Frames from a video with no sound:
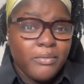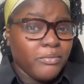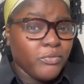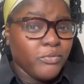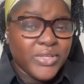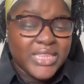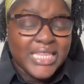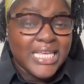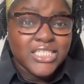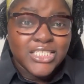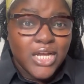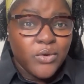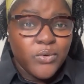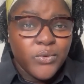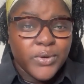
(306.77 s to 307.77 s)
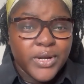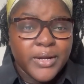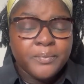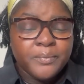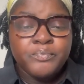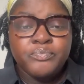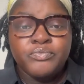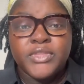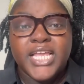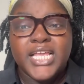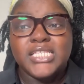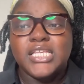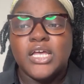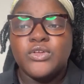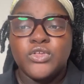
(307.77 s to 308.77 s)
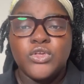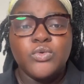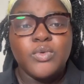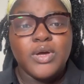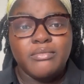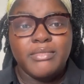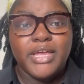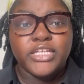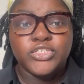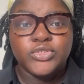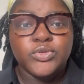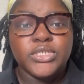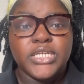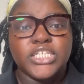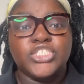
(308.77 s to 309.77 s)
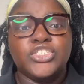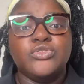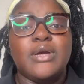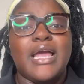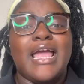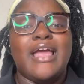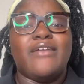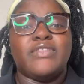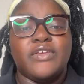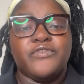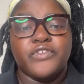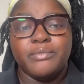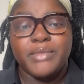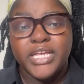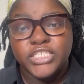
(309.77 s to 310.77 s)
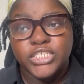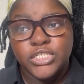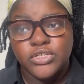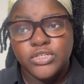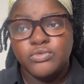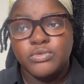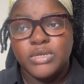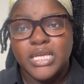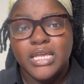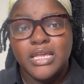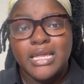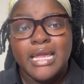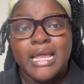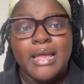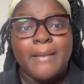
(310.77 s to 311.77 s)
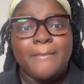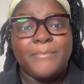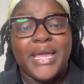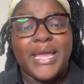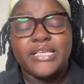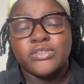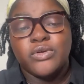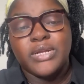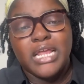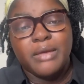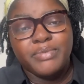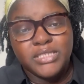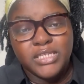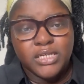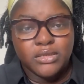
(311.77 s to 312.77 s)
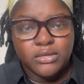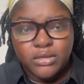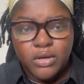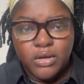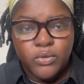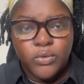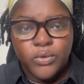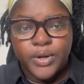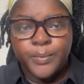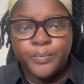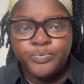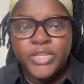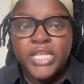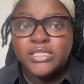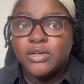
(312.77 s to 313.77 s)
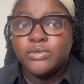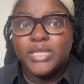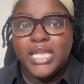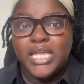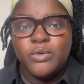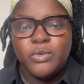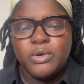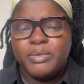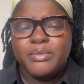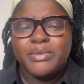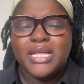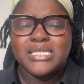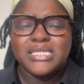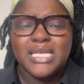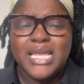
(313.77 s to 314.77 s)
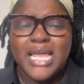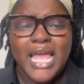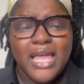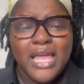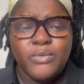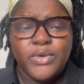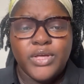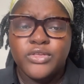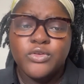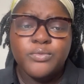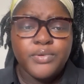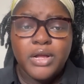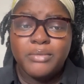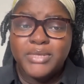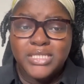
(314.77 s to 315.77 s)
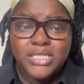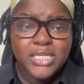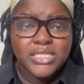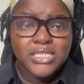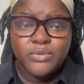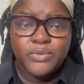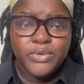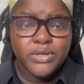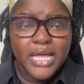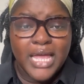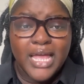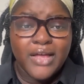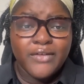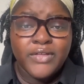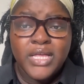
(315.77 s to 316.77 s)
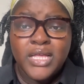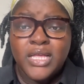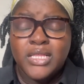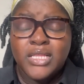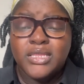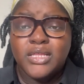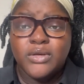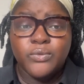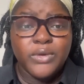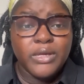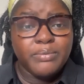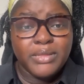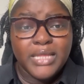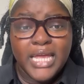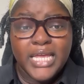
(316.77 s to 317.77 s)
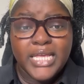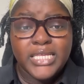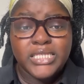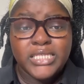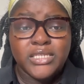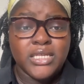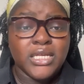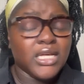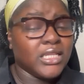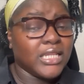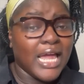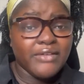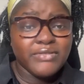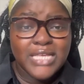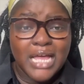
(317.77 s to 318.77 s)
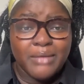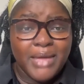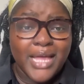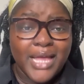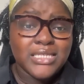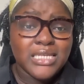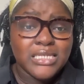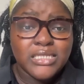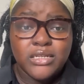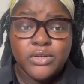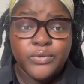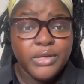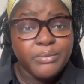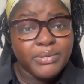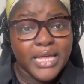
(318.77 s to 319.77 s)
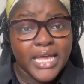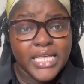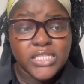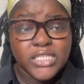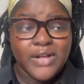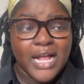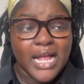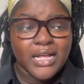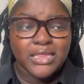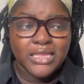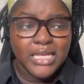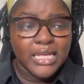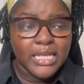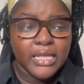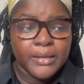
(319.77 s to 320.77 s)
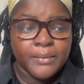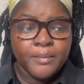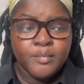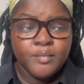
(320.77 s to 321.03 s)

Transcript: with each cohort. And so you want to make sure that you have the information you need based on that particular cohort. So then when people are saying, hey, well, you promised us that we'll have the replays, a lifetime access to the replays for our thing,